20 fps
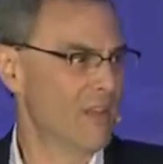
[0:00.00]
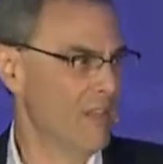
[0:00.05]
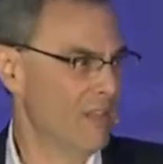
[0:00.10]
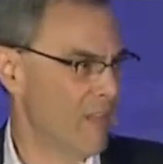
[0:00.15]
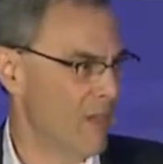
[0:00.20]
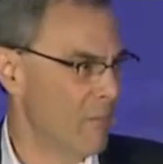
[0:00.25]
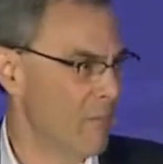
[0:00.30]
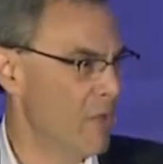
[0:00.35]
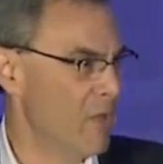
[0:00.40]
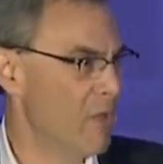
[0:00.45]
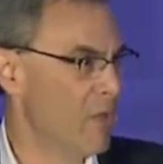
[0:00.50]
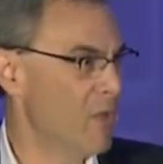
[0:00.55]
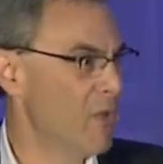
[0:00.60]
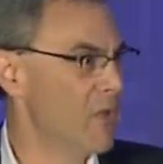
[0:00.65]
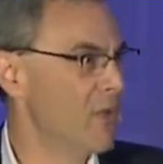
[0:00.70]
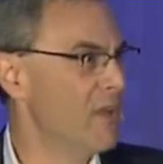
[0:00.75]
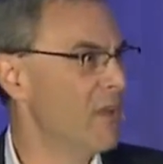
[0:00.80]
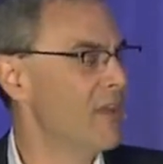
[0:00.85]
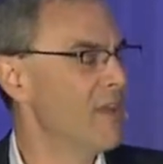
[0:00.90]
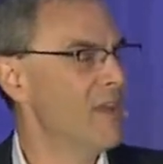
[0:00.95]
their
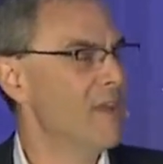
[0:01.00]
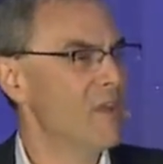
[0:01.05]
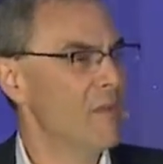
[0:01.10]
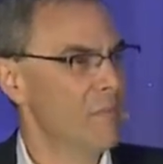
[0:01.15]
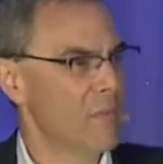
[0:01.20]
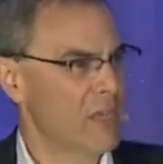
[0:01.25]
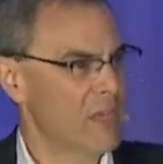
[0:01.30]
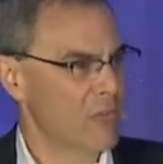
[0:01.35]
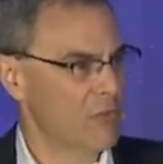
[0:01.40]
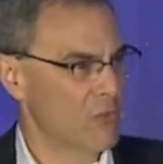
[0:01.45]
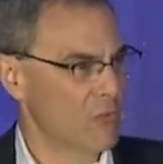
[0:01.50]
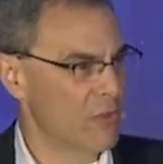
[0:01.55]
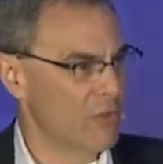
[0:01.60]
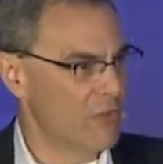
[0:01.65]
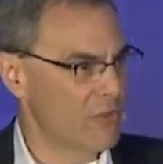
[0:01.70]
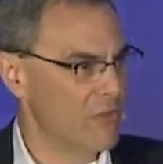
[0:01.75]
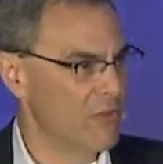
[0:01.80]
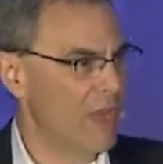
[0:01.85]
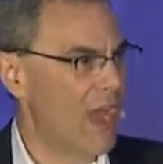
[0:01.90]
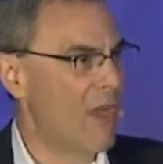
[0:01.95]
mood, because if we
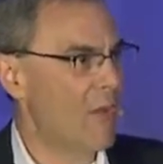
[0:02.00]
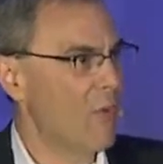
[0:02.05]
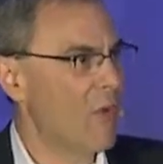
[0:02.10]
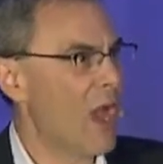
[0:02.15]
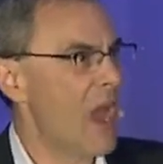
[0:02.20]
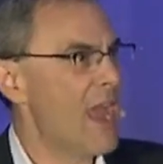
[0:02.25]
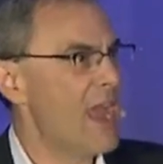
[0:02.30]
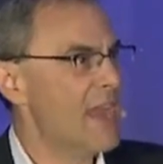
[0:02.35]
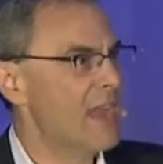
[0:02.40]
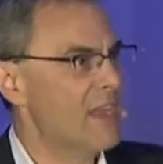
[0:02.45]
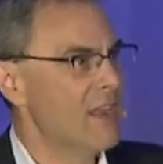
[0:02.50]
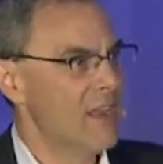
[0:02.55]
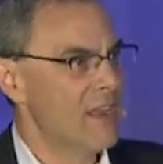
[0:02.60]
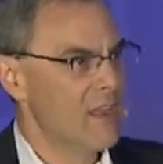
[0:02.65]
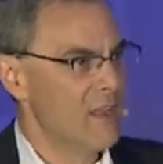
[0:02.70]
do that right,